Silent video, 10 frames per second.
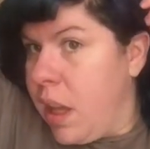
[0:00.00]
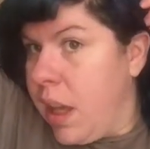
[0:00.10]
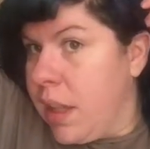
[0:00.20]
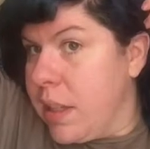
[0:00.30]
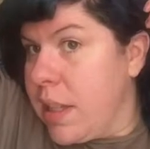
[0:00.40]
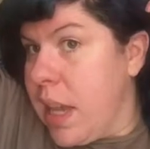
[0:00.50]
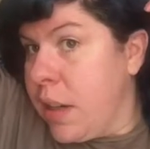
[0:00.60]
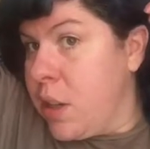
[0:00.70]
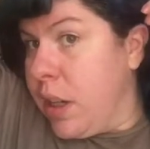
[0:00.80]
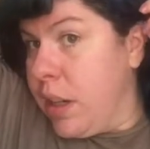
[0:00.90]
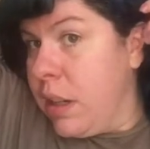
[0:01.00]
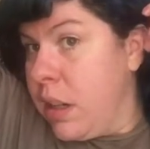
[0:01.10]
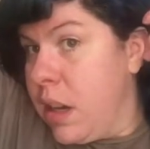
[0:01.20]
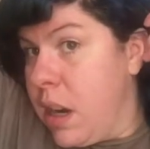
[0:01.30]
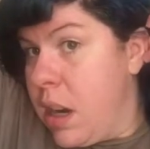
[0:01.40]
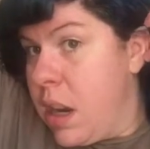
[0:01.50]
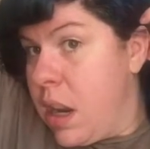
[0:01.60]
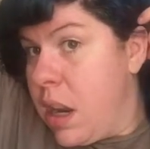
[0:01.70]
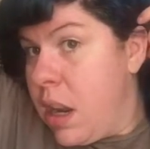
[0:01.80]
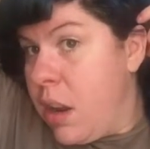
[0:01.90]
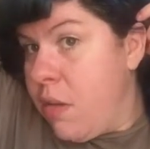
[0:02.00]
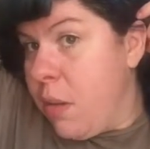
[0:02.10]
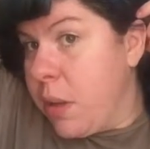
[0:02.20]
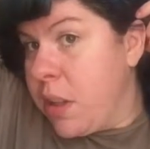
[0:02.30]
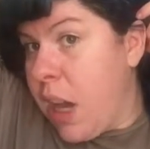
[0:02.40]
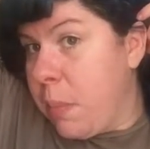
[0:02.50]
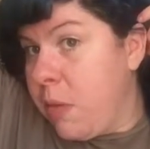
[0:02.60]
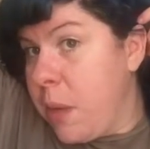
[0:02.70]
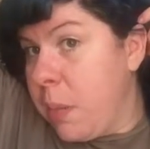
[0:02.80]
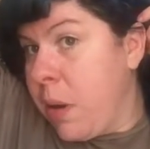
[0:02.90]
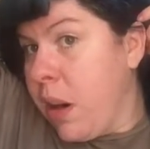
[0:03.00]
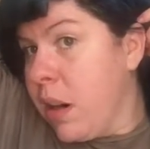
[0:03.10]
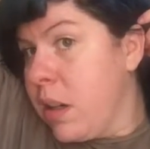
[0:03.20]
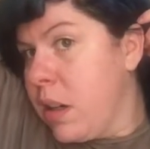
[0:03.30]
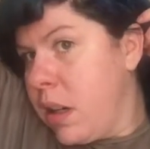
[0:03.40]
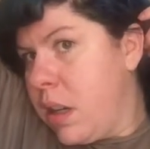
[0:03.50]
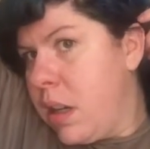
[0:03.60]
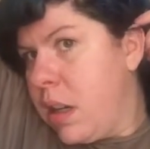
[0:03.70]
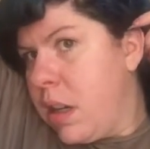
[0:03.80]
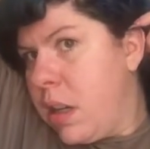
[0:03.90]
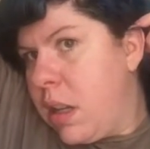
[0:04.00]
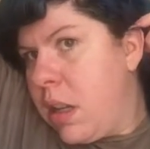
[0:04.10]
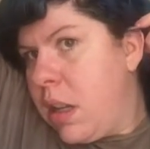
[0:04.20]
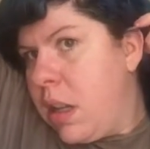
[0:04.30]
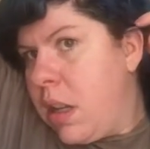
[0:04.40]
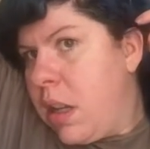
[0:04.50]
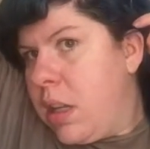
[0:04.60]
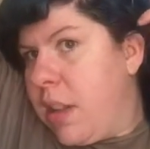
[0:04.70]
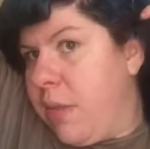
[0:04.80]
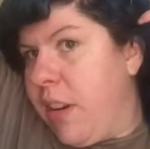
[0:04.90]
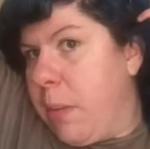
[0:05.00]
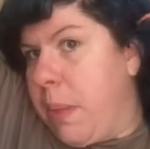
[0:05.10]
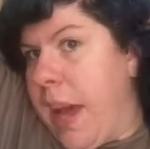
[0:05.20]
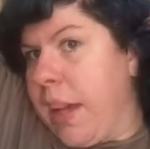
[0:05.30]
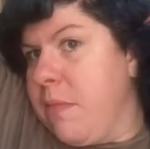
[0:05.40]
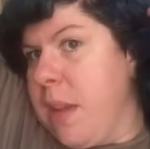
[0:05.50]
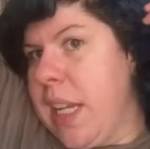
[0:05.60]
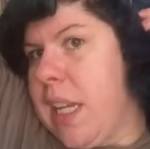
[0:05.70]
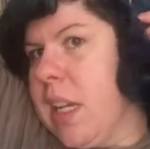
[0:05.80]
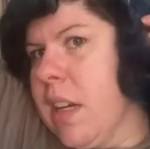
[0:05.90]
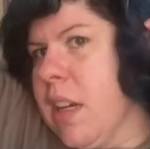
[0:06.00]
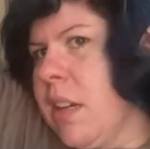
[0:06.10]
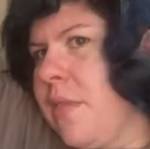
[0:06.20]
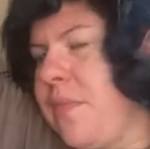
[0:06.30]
and section from the top of my part to the very back of my ear